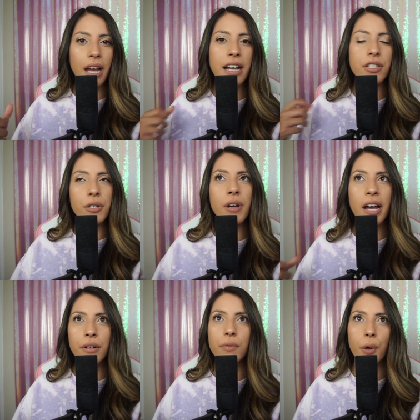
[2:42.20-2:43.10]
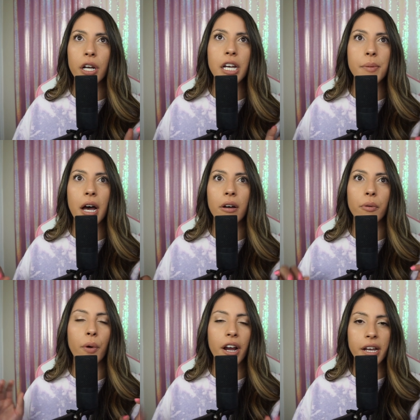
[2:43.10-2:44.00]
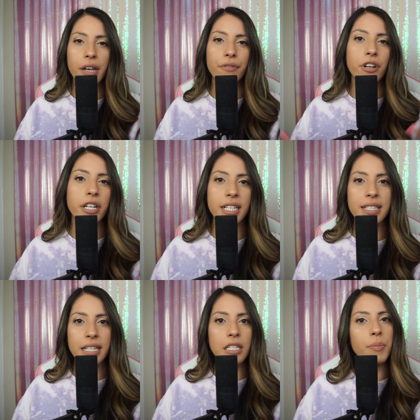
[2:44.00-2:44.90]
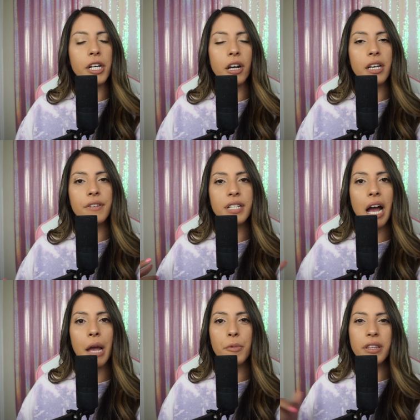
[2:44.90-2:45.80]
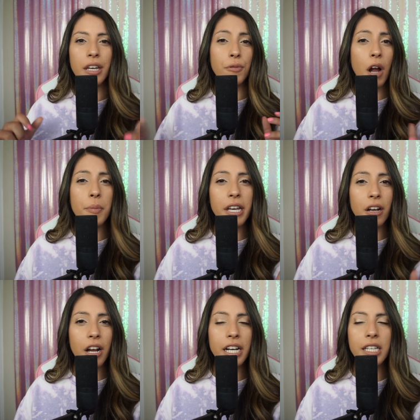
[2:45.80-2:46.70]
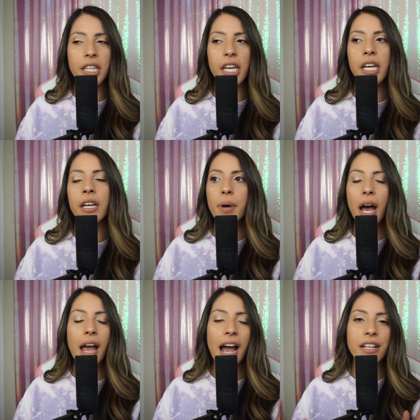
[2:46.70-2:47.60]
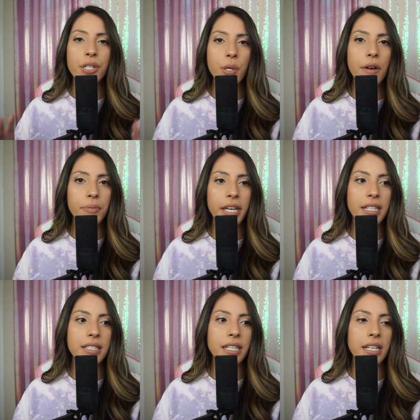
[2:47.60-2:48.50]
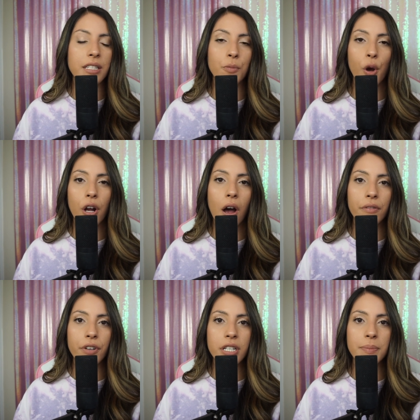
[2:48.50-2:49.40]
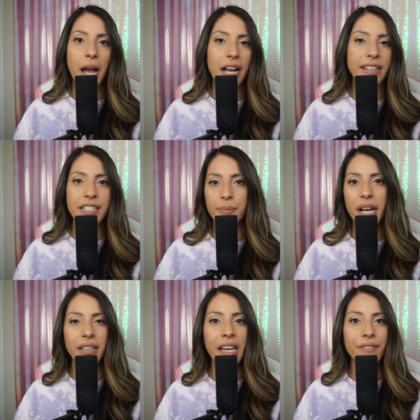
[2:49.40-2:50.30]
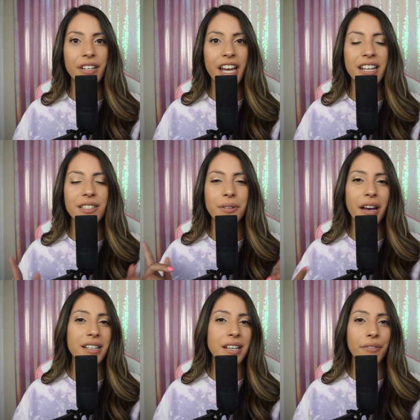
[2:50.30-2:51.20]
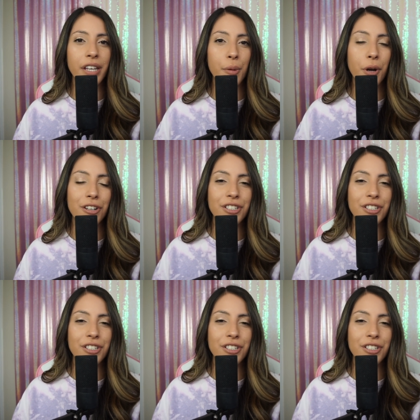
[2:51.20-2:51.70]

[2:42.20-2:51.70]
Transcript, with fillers: I do kind of worry about wearing it for an extended period of time with like rubbing or anything, but I do have plans to get some more Converse back into my life again, so that is definitely a purchase